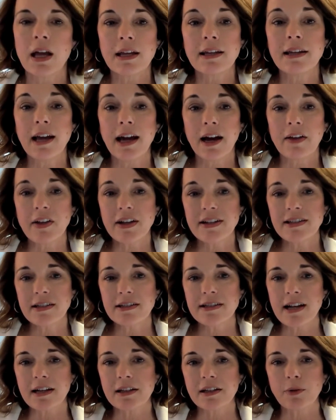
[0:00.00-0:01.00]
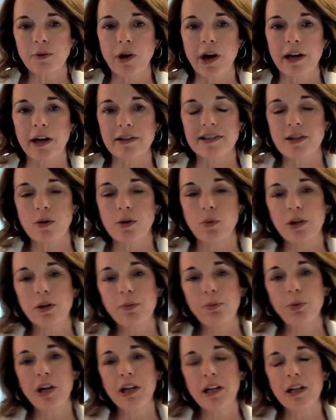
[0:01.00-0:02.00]
Yeah, that's exactly right. So we're
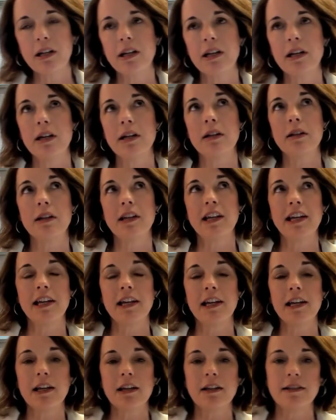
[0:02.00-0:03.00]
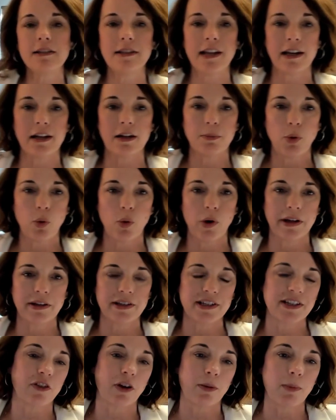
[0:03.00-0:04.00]
bringing in key data
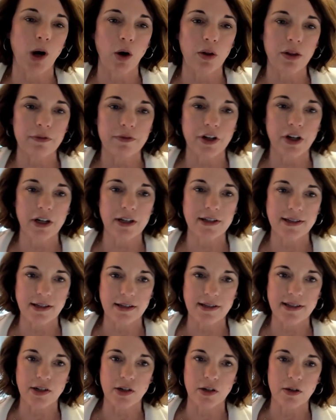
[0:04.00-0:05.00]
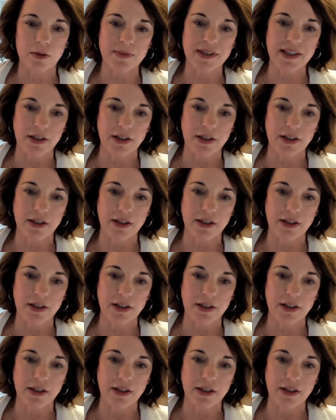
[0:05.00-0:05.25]
points from all the various systems